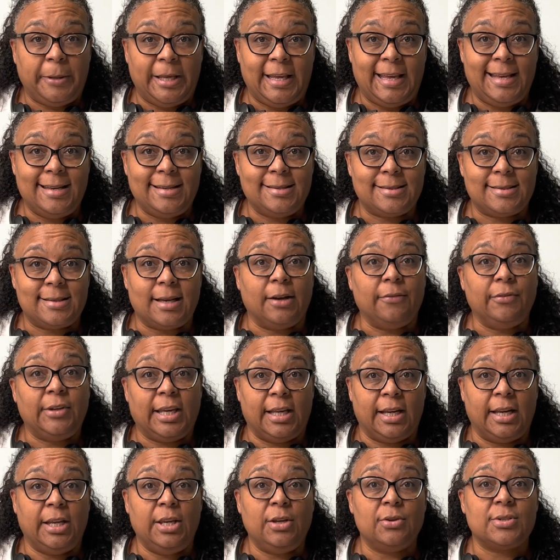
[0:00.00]
piece of
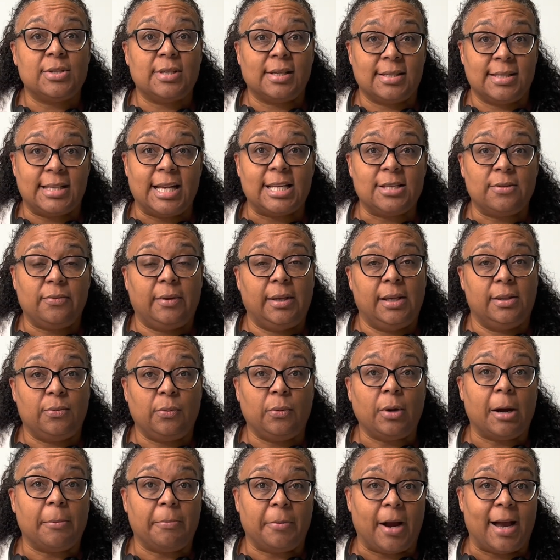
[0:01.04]
getting you successfully
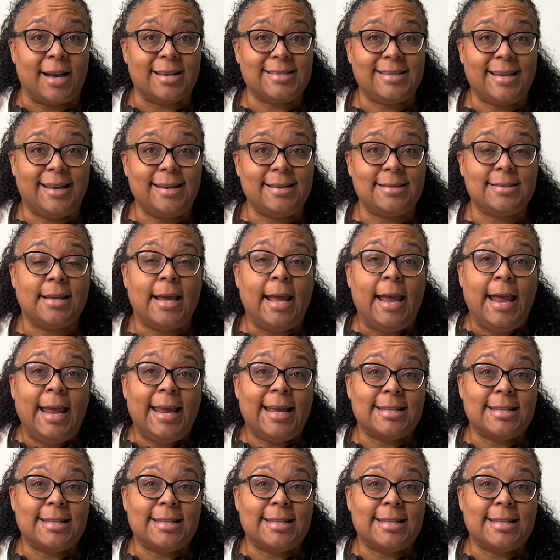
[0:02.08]
through our process